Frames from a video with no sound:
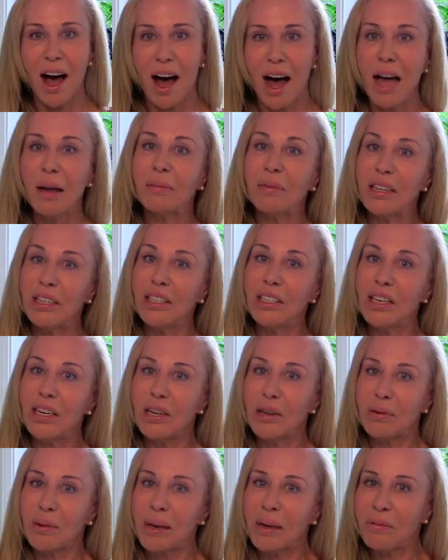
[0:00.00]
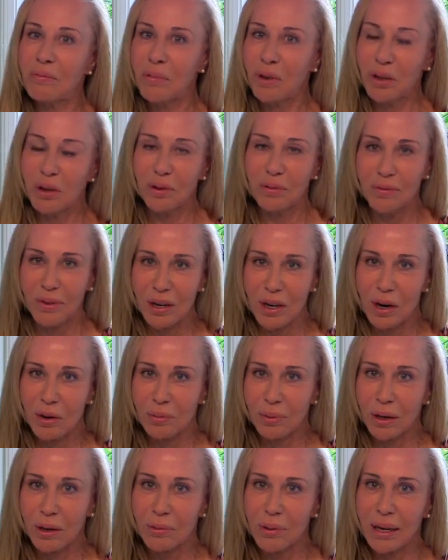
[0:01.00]
I'm continuing with your video
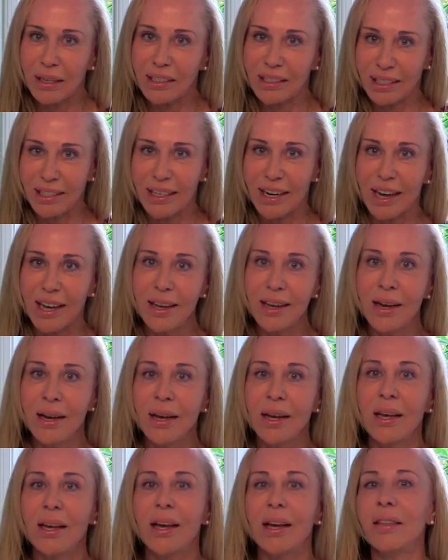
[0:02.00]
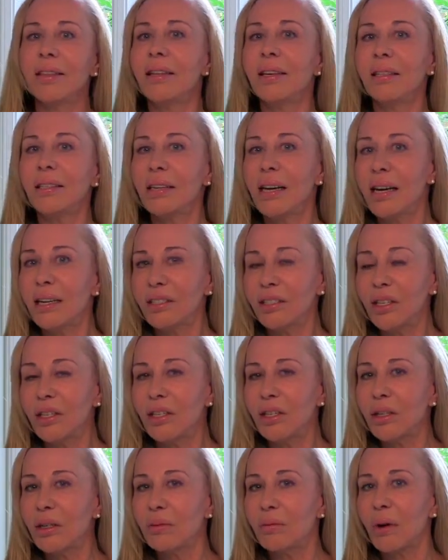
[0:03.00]
request today. And this has to
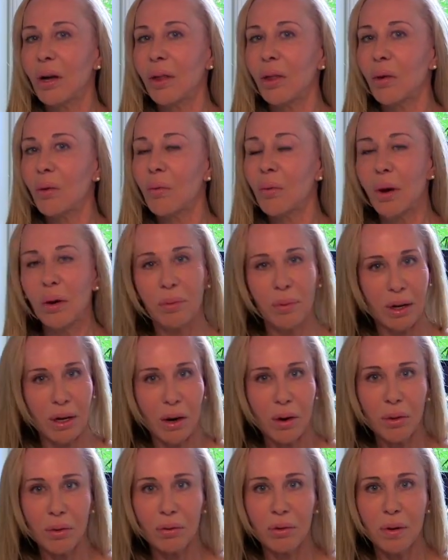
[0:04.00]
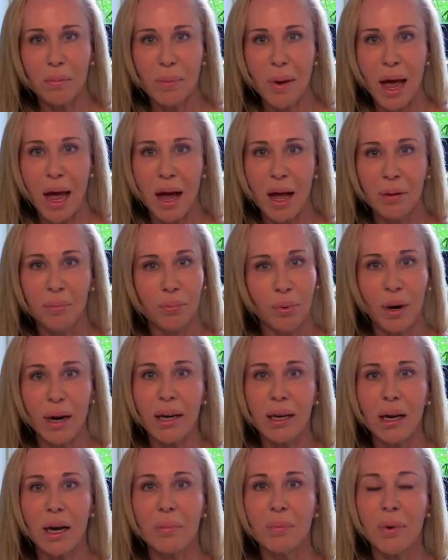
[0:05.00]
do with when we go through a bad
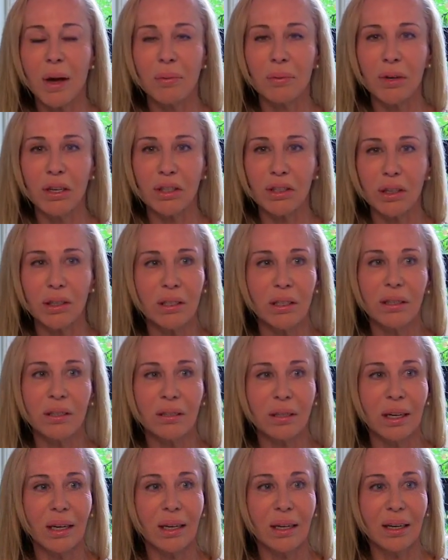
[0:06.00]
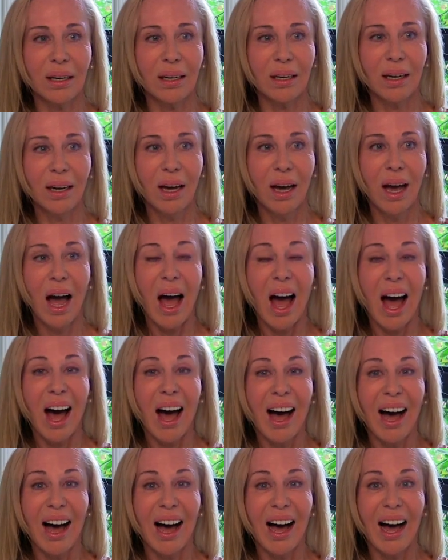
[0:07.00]
breakup and we start to think,
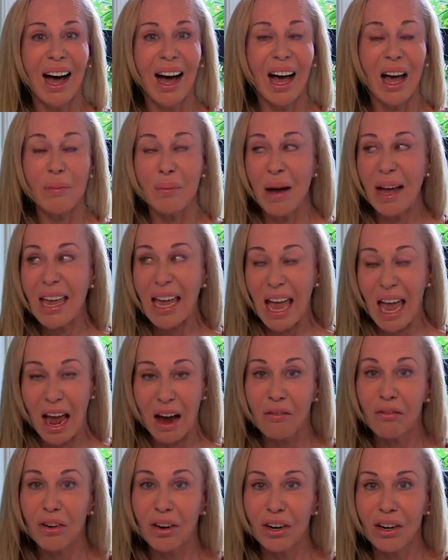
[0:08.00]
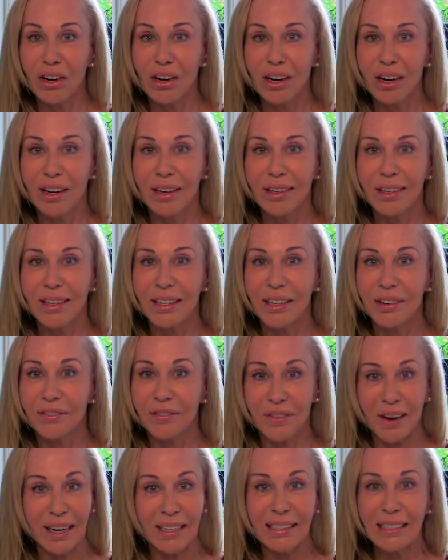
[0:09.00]
am I ever going to
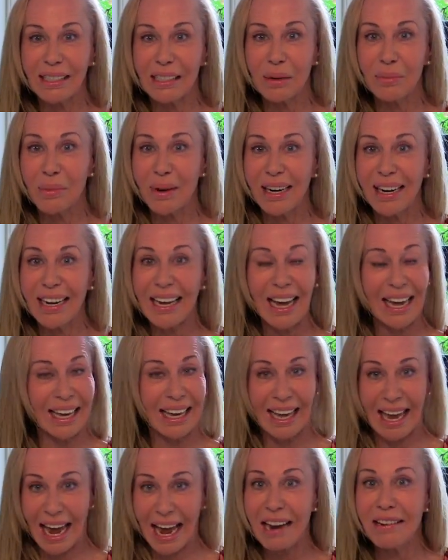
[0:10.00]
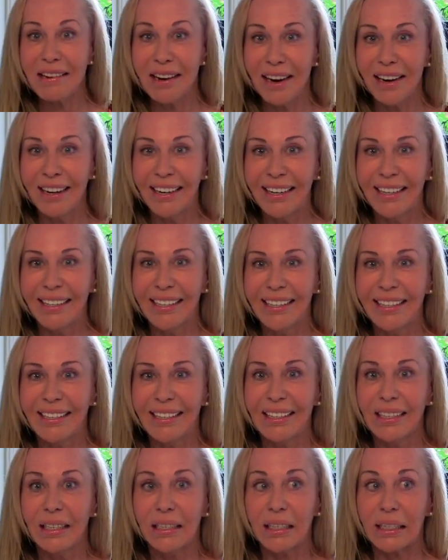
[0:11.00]
find somebody again?
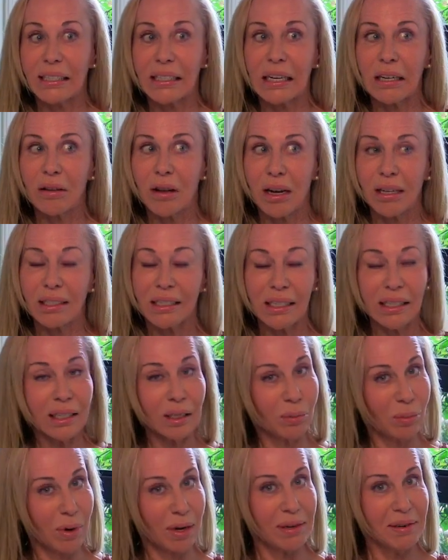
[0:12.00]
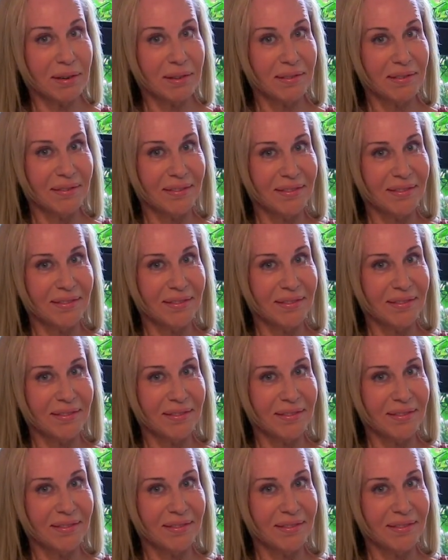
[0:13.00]
Because I lost this one.